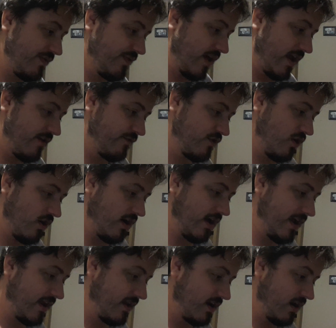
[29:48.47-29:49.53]
They've got
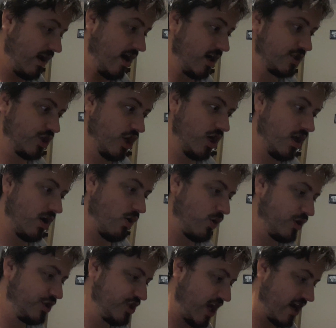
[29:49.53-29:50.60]
a large
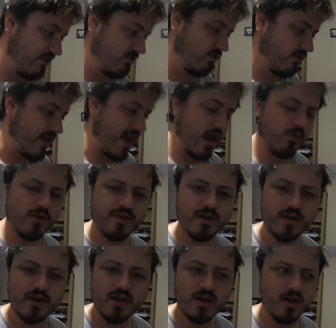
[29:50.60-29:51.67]
Hurlock general there with
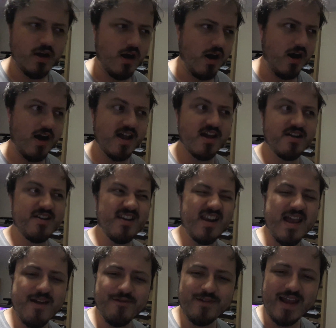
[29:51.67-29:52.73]
an iron
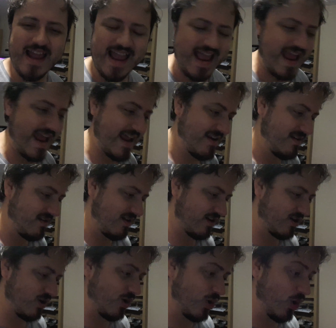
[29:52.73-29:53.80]
left hand,
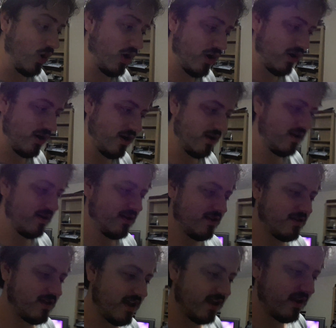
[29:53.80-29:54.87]
like a hook
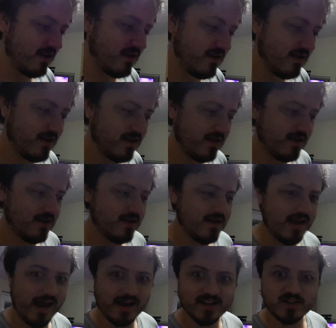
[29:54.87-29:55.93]
thing.
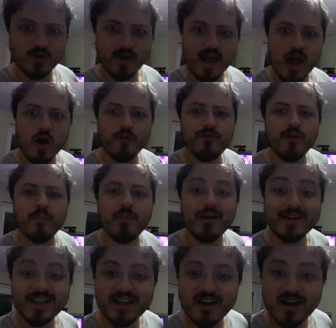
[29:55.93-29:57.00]
And he's got alpha
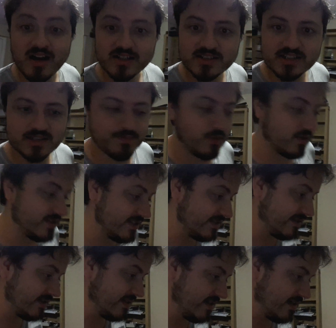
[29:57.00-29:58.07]
bodyguards
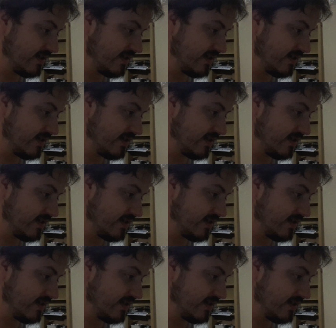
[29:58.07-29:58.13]
spotted.